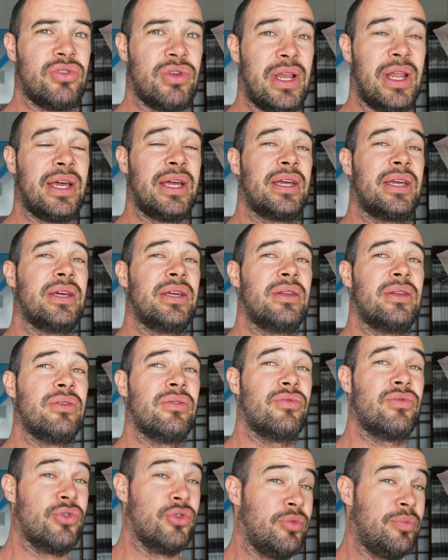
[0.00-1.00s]
Lankan
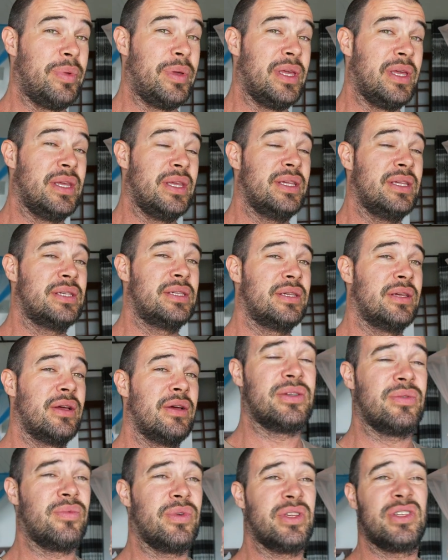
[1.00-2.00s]
rupees,
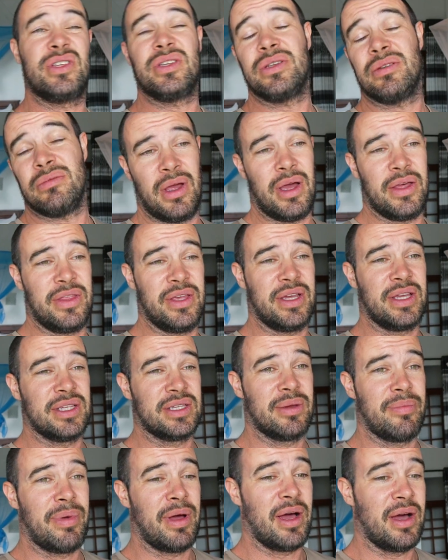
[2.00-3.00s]
which I think
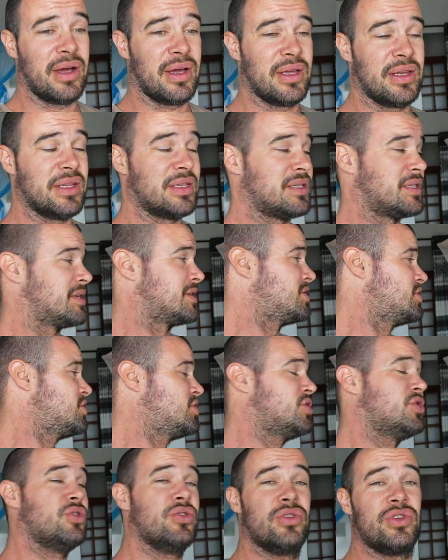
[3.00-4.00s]
is a bargain. It's a
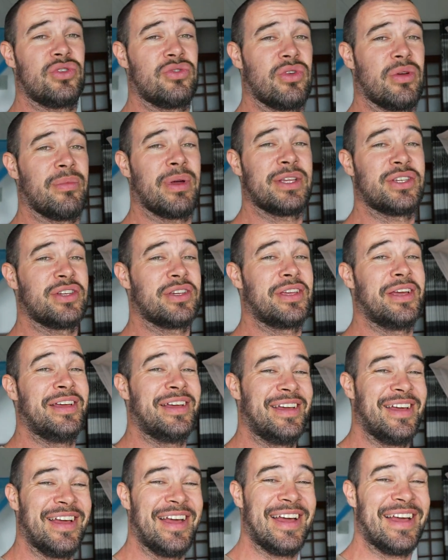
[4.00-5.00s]
huge room, as you
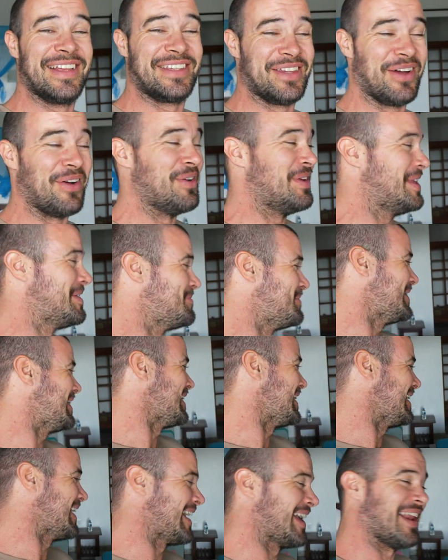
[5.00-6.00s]
can, it's only
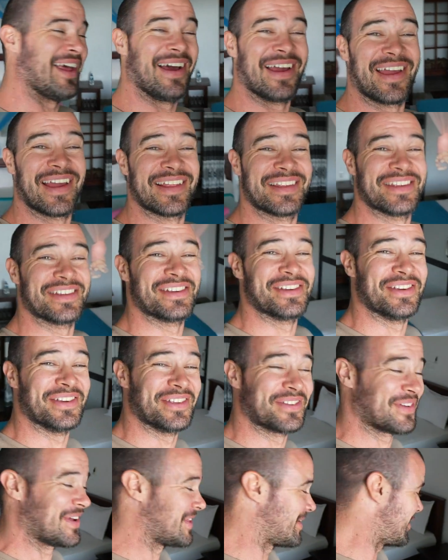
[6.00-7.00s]
me and I get to
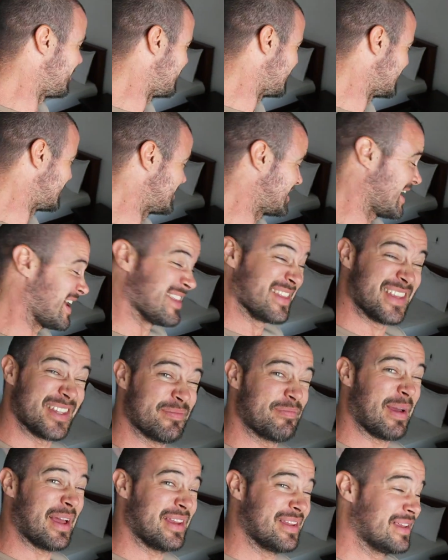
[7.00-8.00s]
choose whether I want to stay in this
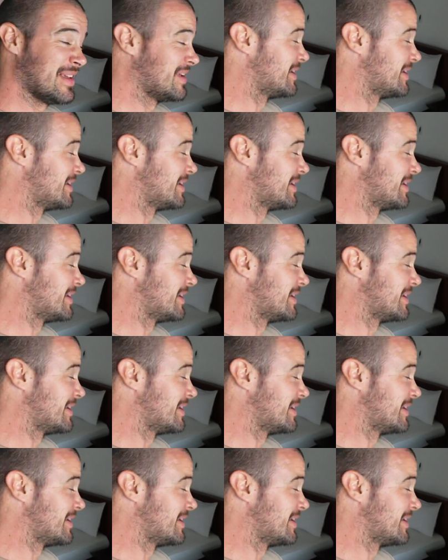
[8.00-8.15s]
bed,